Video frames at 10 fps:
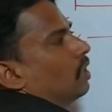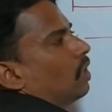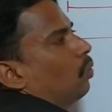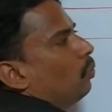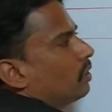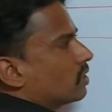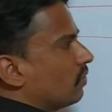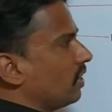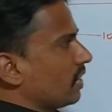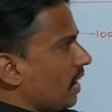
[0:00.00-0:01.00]
Now it is
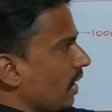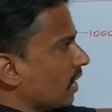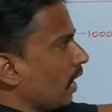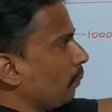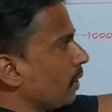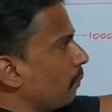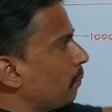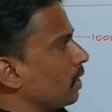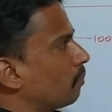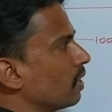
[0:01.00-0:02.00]
given A can
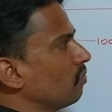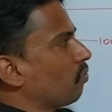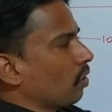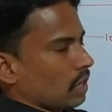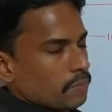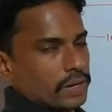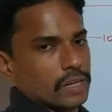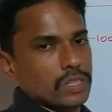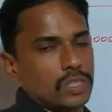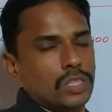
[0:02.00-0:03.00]
beat B by 40
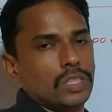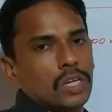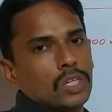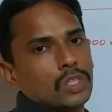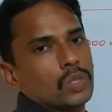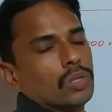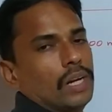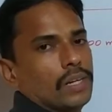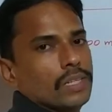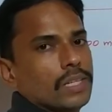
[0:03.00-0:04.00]
meters. So
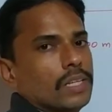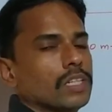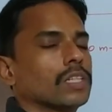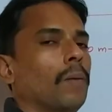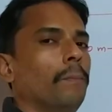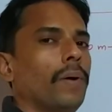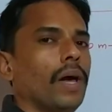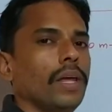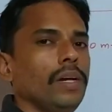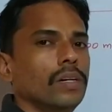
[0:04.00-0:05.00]
that is they are just
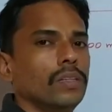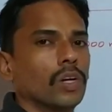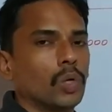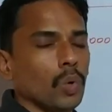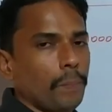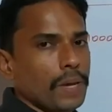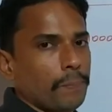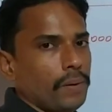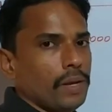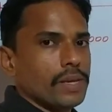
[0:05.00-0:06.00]
comparing the two
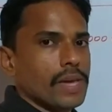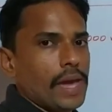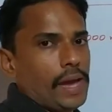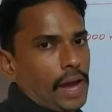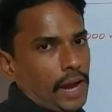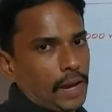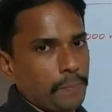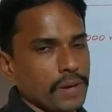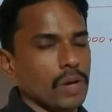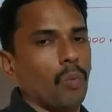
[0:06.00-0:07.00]
people A
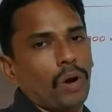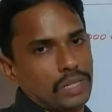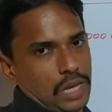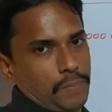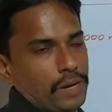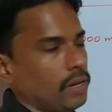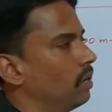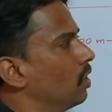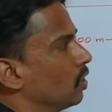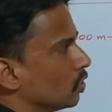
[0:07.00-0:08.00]
and B. What is happening?
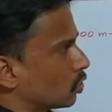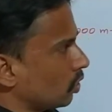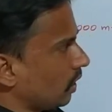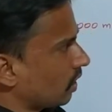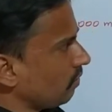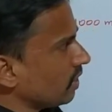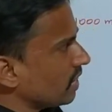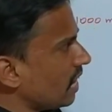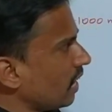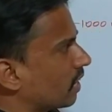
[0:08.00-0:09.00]
So they are
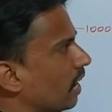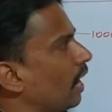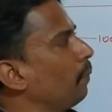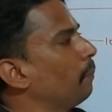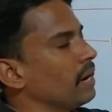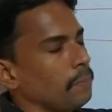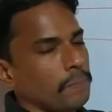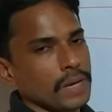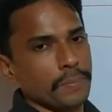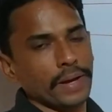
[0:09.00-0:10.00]
giving A can
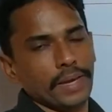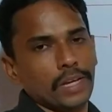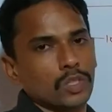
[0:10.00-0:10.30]
beat B by E.